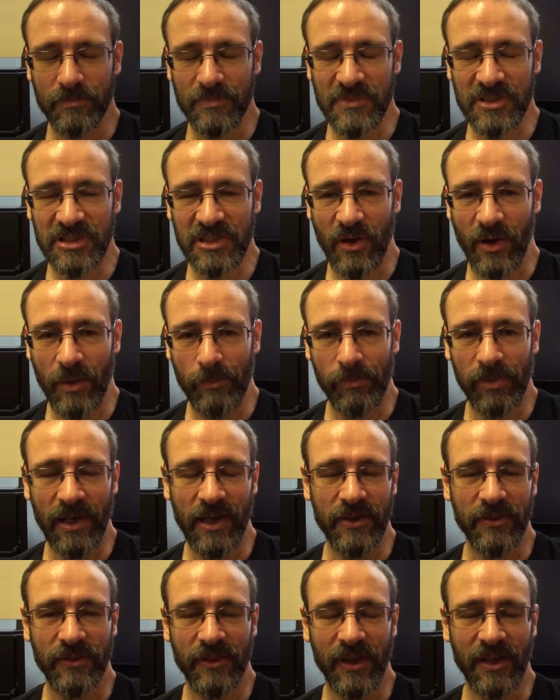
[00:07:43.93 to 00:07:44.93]
So I
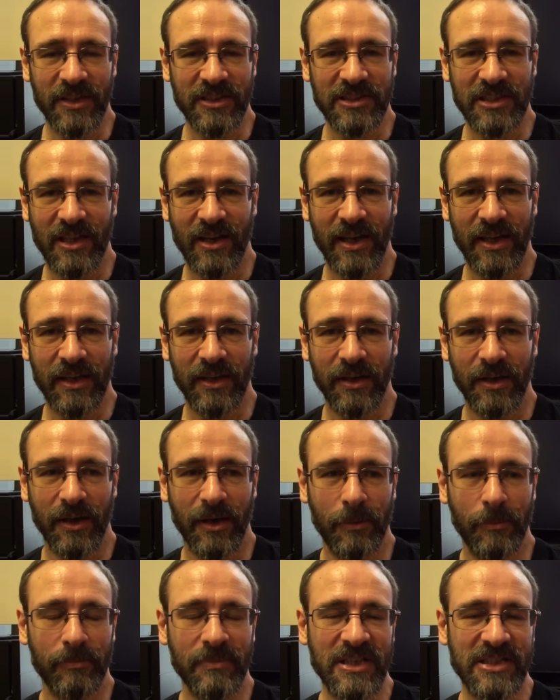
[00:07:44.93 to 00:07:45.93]
played things like
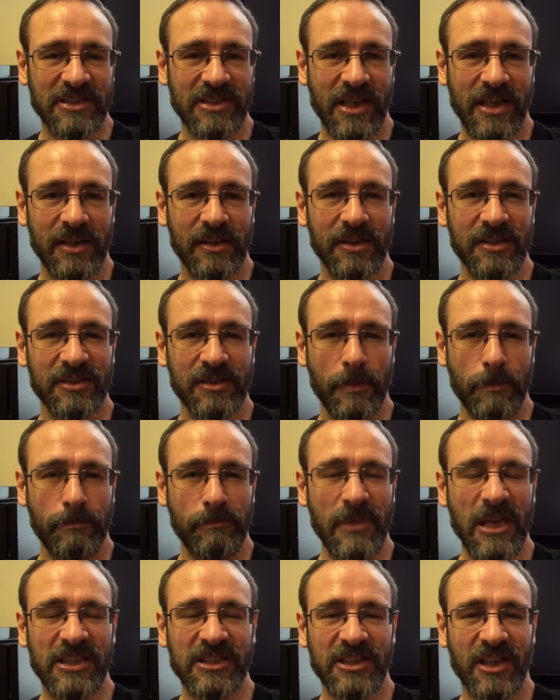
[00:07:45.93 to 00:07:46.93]
Sega's
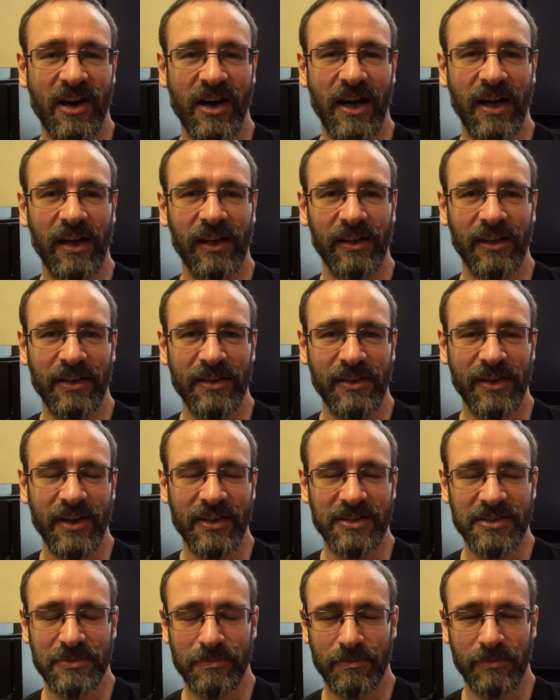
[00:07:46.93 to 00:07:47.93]
Missile, and
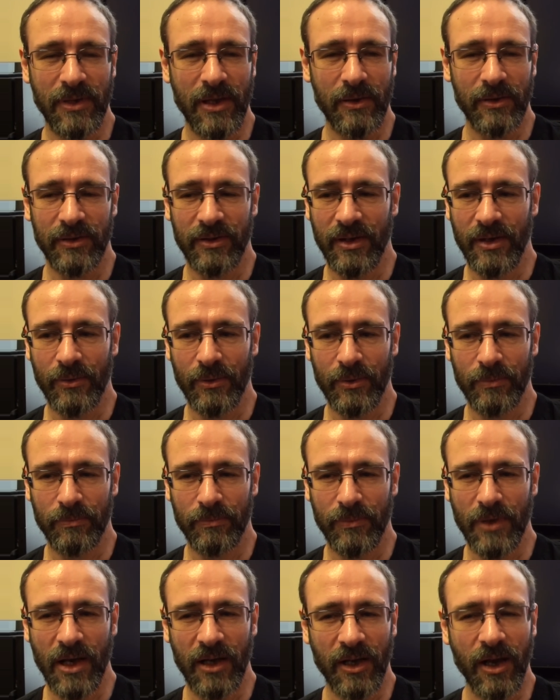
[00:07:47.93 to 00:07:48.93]
there were
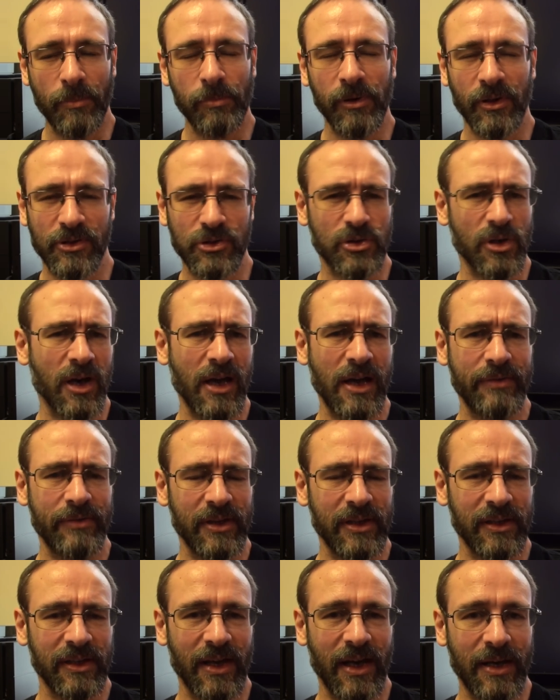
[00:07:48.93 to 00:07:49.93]
a couple of
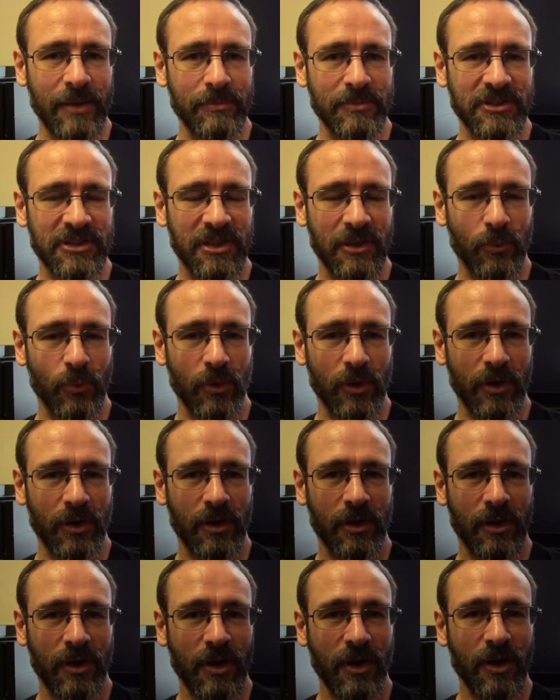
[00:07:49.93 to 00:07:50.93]
driving games that were
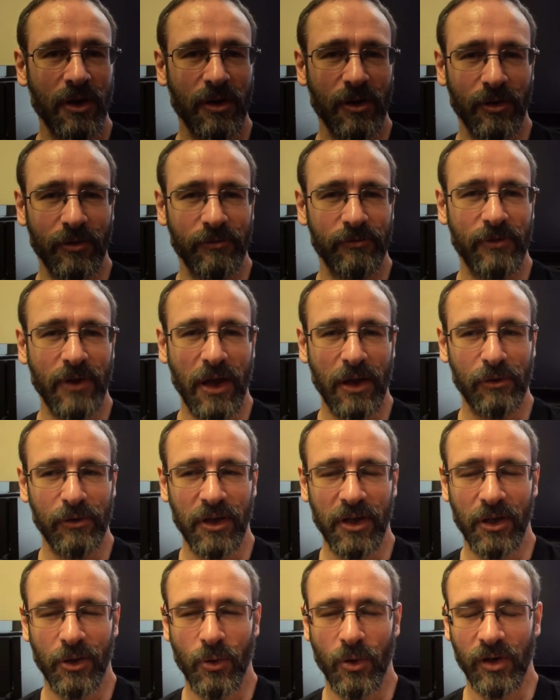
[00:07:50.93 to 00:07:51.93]
of
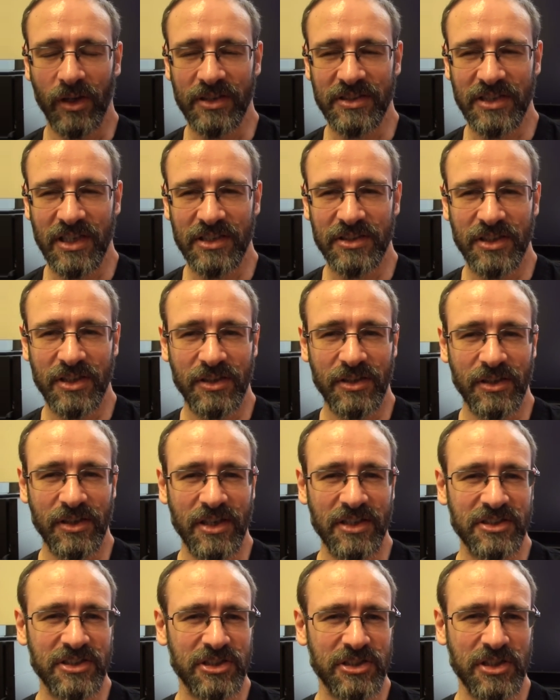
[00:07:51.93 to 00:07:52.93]
varying qualities, and
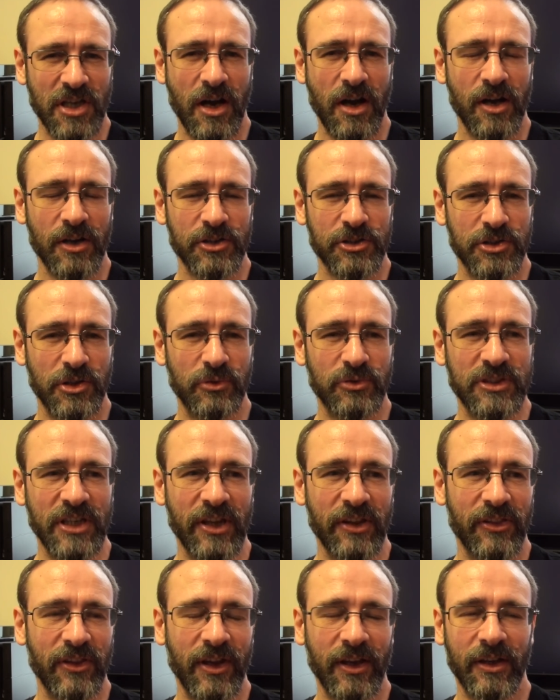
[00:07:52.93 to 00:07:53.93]
this shark shooting
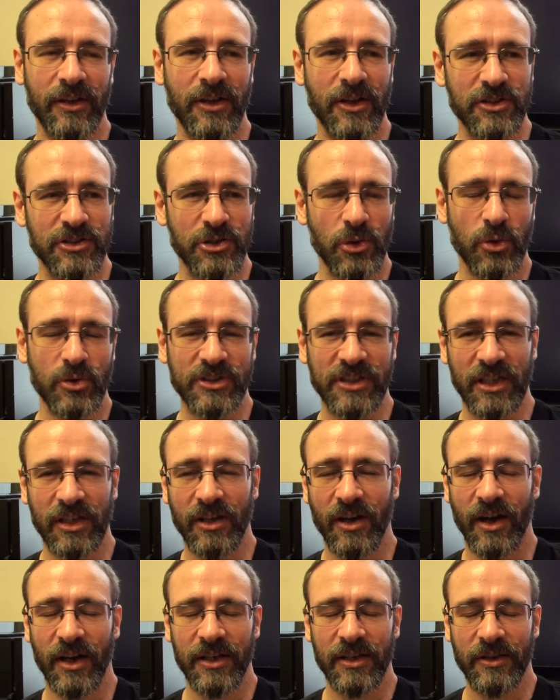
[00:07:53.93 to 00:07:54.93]
thing, and assorted
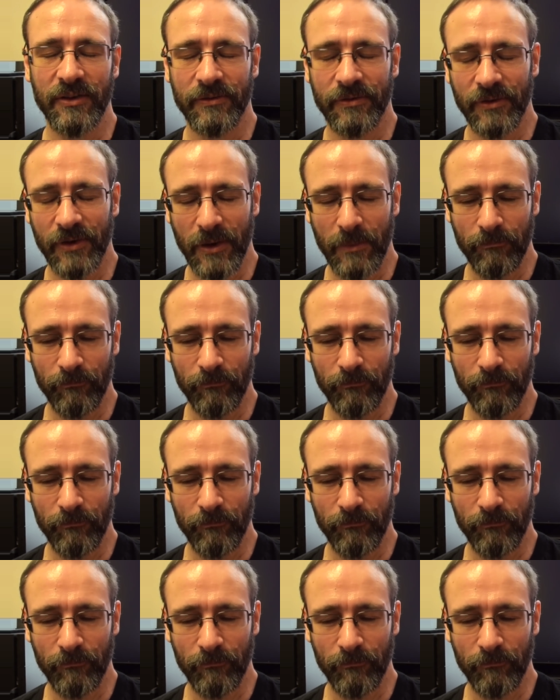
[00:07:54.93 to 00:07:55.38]
kind of